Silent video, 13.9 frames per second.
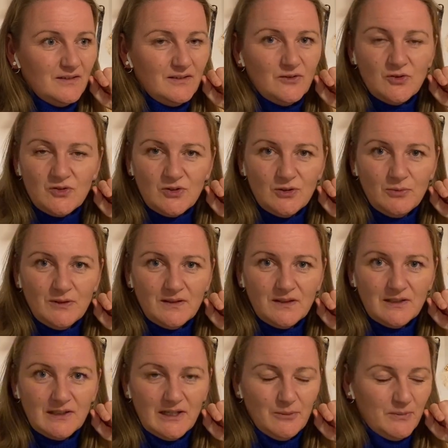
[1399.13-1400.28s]
disturbing the
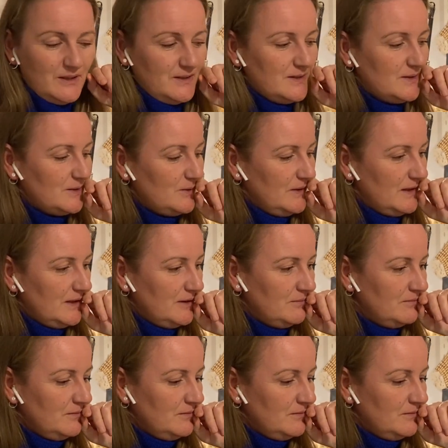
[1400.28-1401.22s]
climate. So yeah,